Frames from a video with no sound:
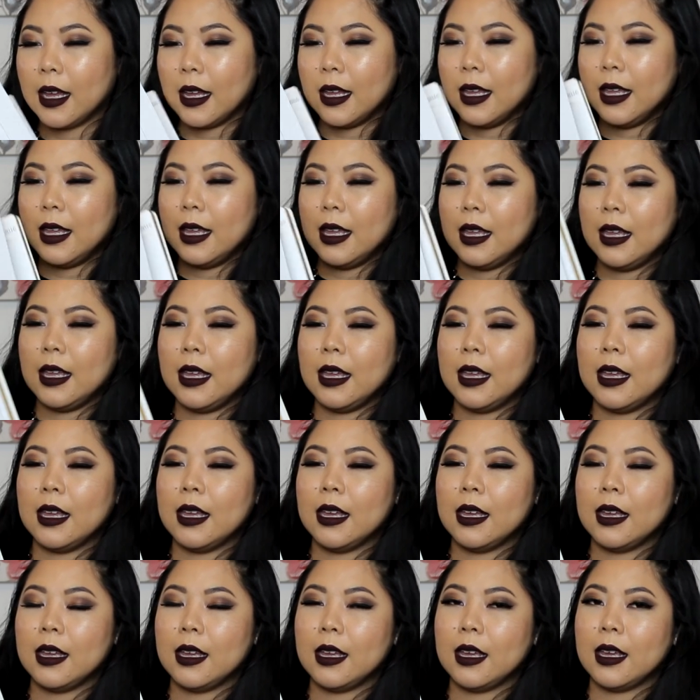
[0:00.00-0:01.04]

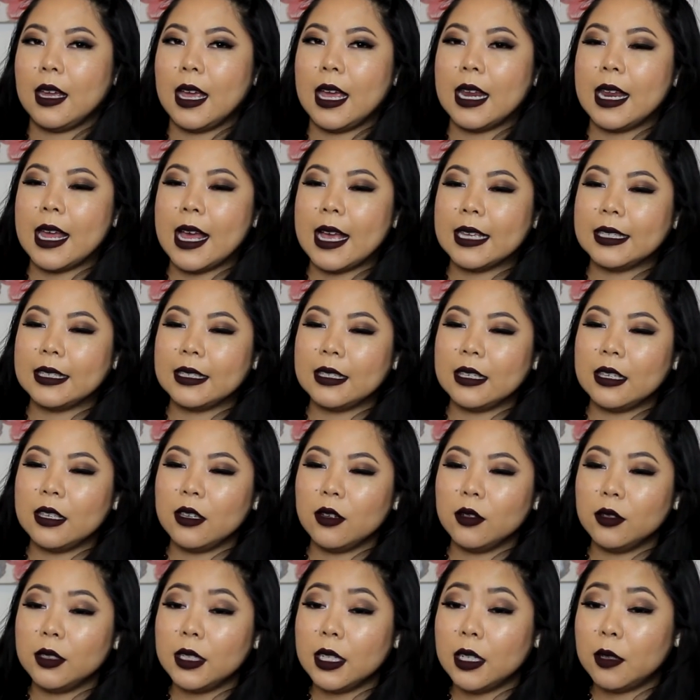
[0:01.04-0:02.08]
It has
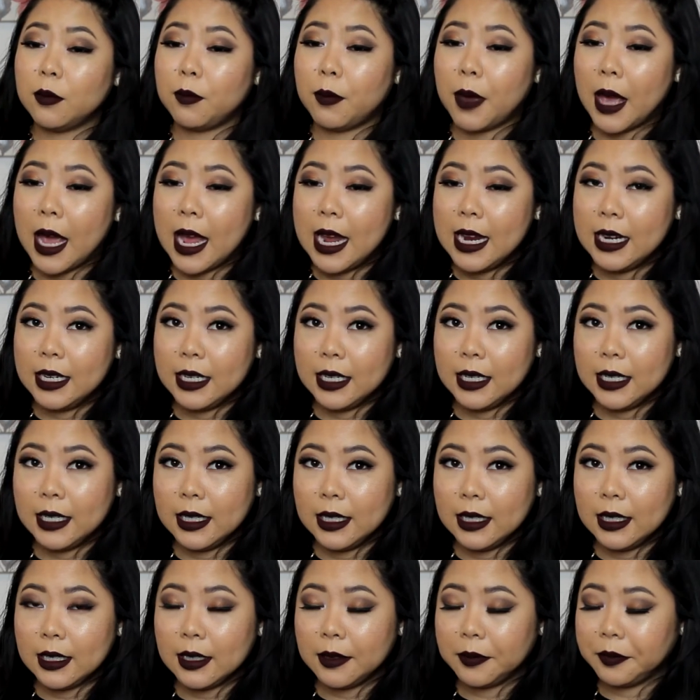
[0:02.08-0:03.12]
gilded
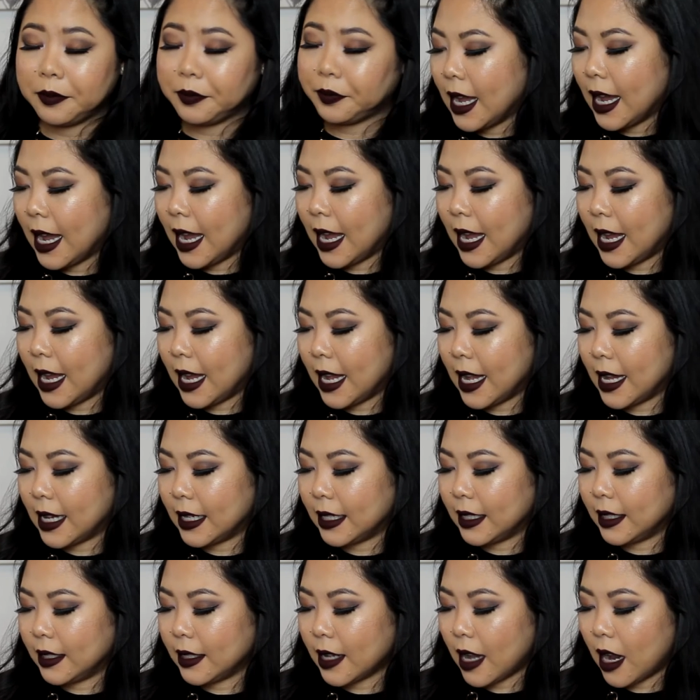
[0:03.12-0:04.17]
pages.
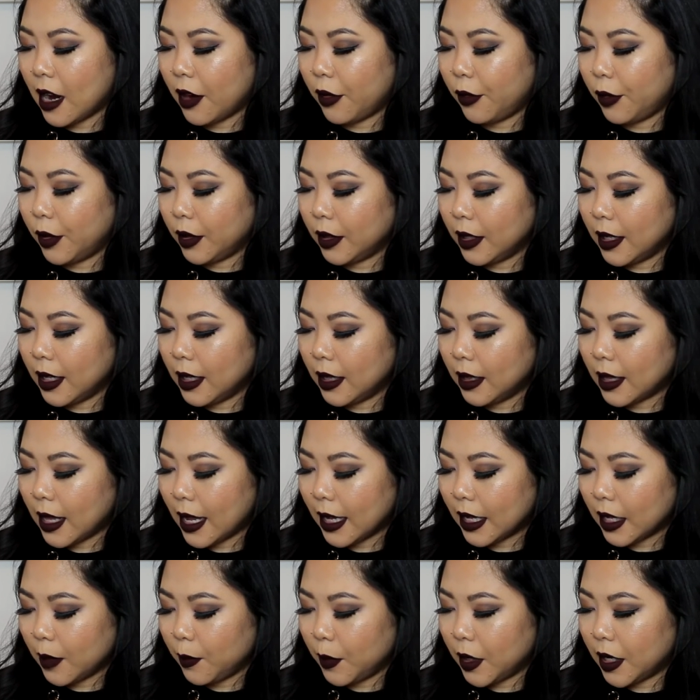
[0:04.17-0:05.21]
And I really
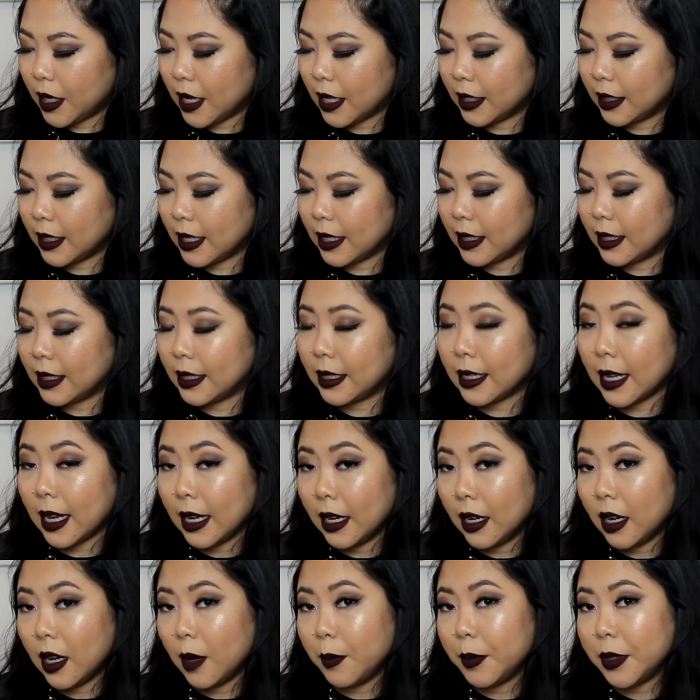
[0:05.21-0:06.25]
like it because it's
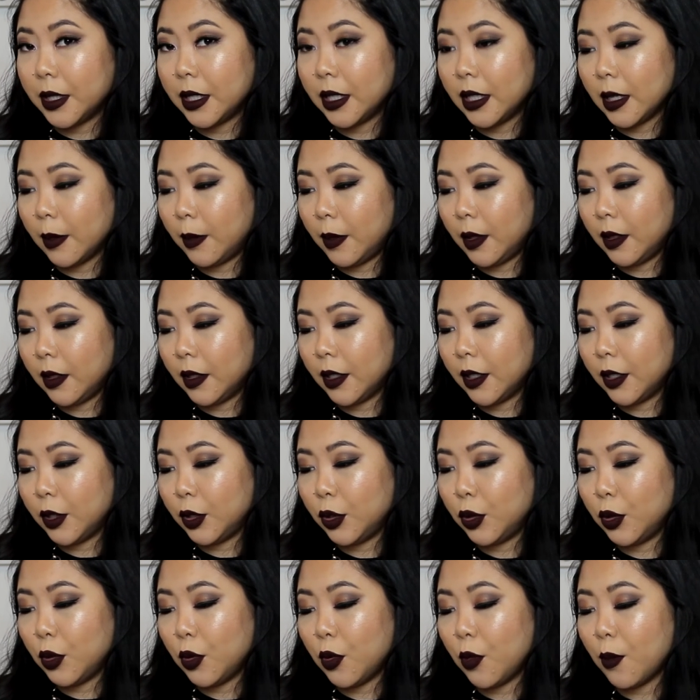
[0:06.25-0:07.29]
set up similar
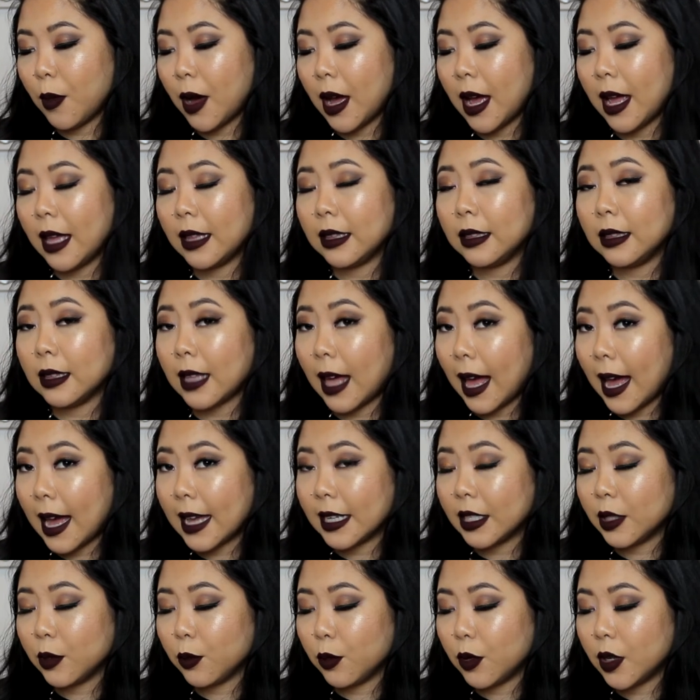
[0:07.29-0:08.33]
to my
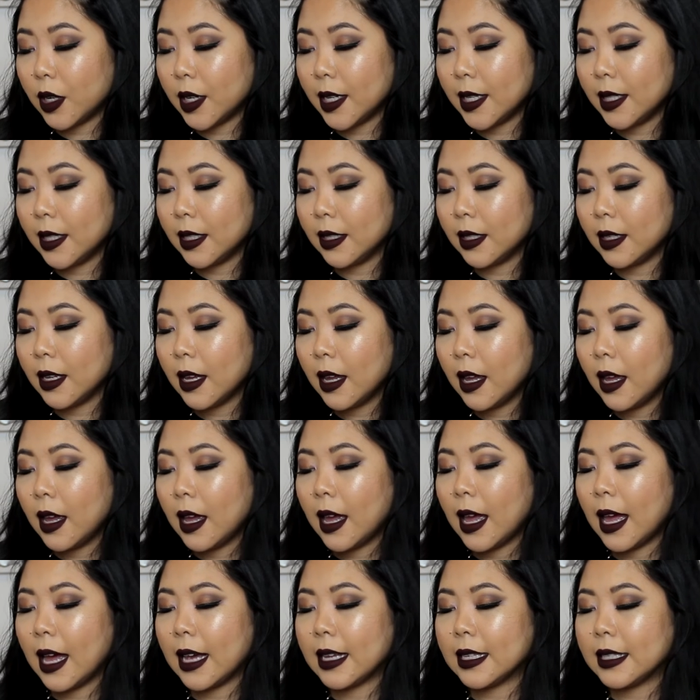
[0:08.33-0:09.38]
last ones,
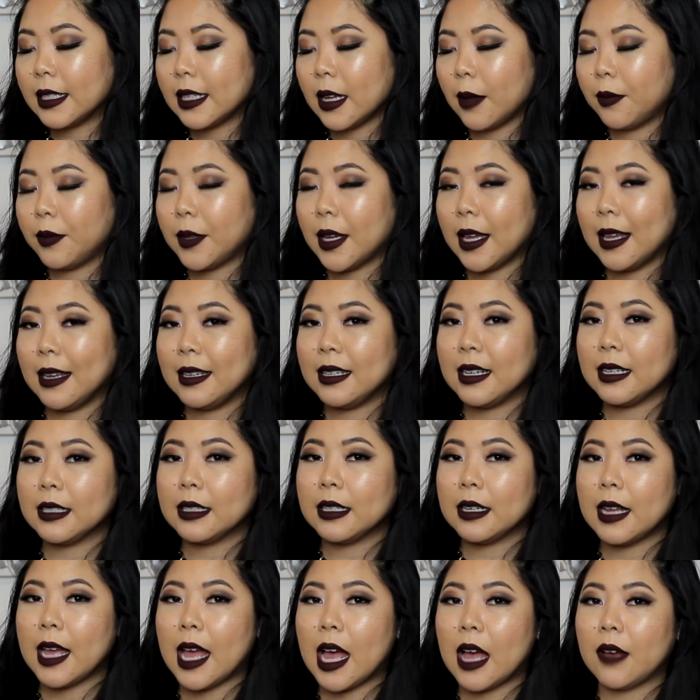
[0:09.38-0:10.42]
except that it
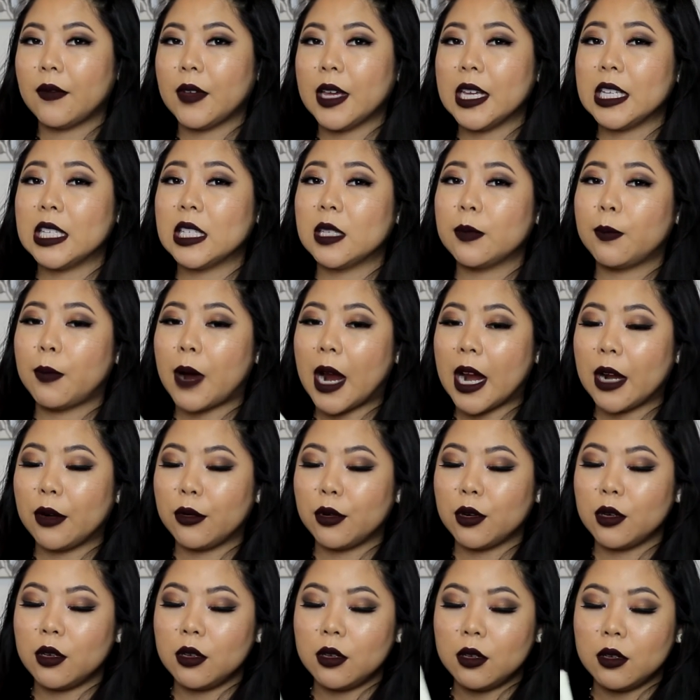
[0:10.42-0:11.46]
doesn't have a
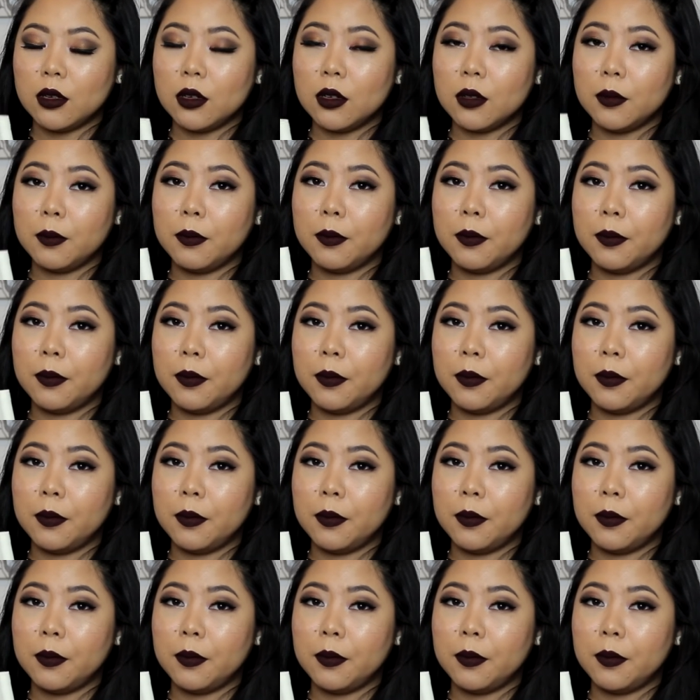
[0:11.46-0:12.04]
spiral